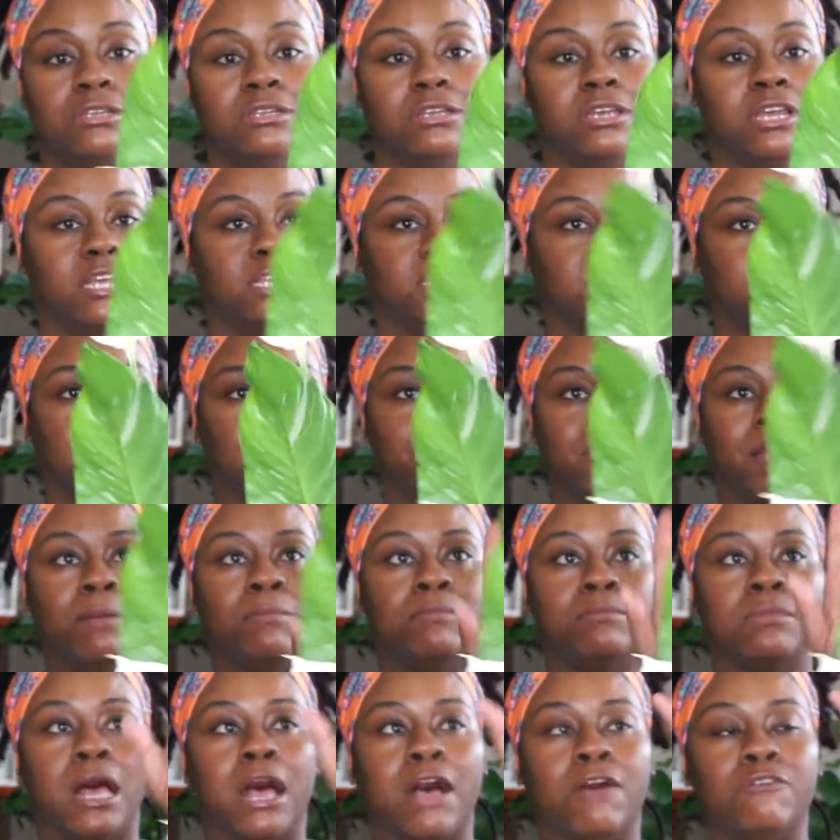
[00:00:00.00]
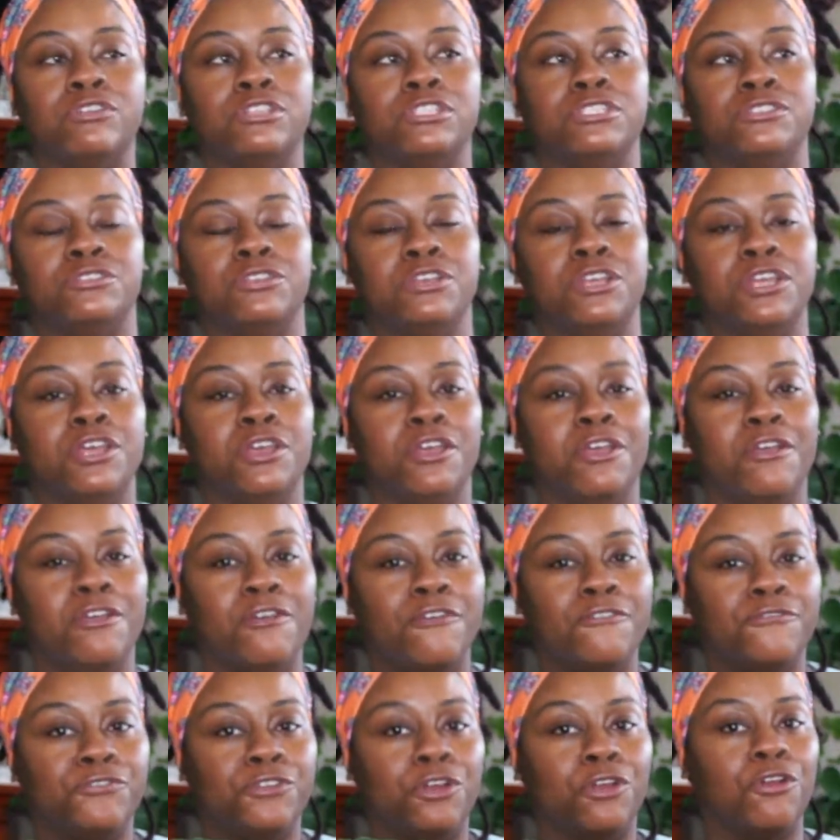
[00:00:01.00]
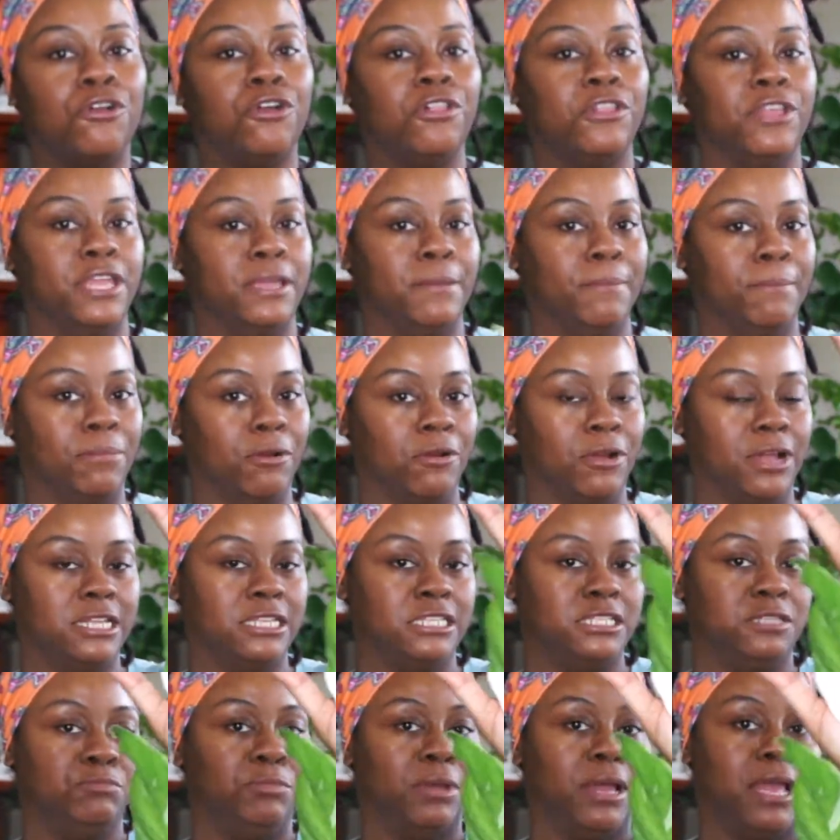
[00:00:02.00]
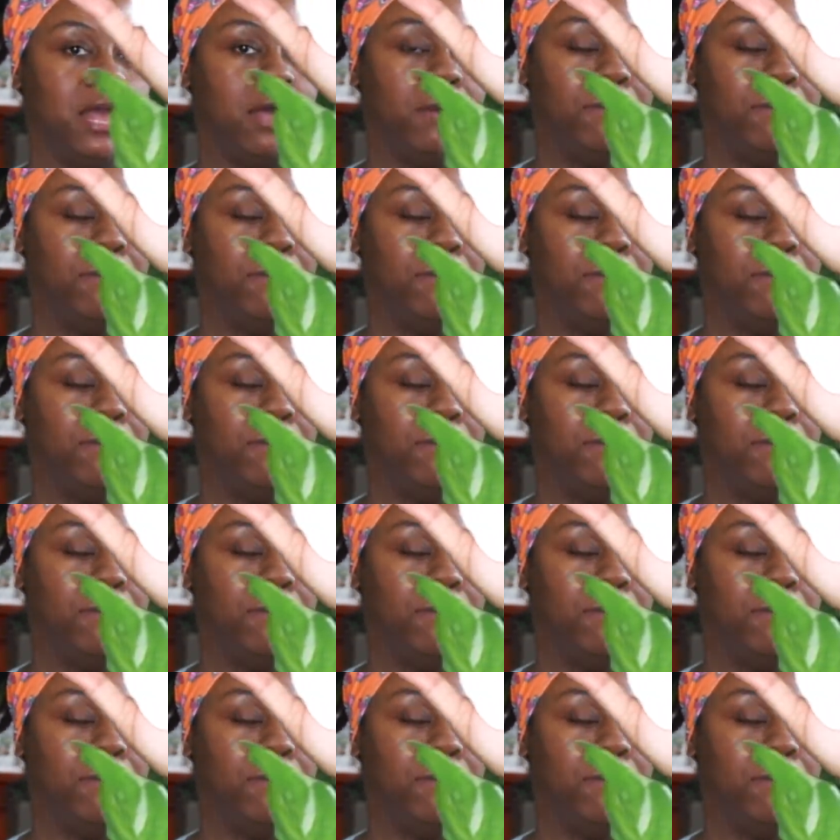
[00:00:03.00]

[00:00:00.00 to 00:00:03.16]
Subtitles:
I was thoroughly impressed by how